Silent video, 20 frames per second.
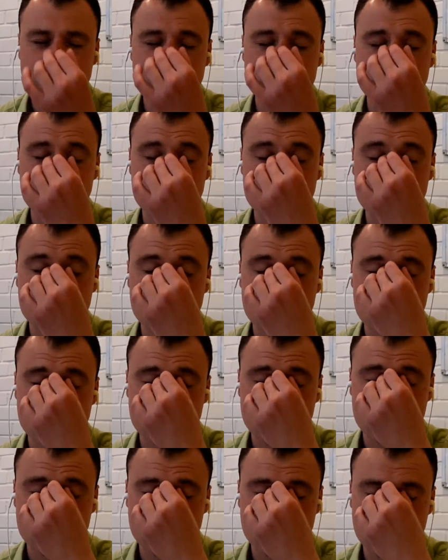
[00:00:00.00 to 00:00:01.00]
How I
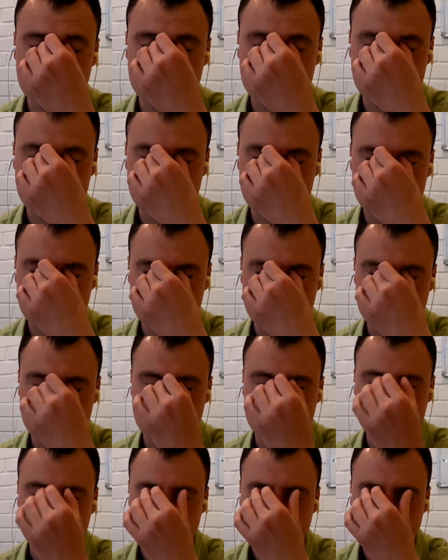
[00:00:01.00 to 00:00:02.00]
pronounce it
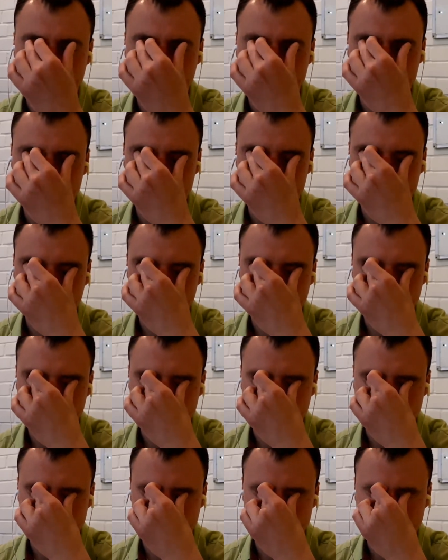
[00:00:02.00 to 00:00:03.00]
is
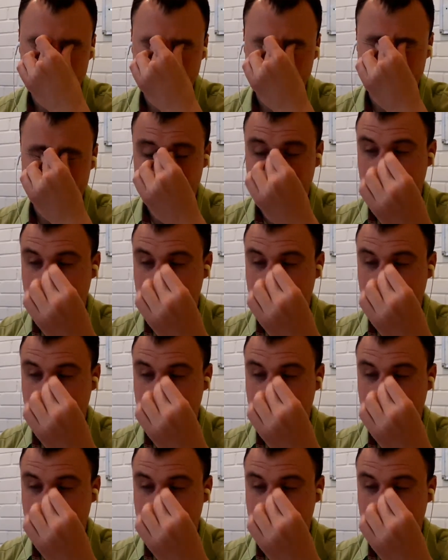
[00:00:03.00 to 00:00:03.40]
ain't.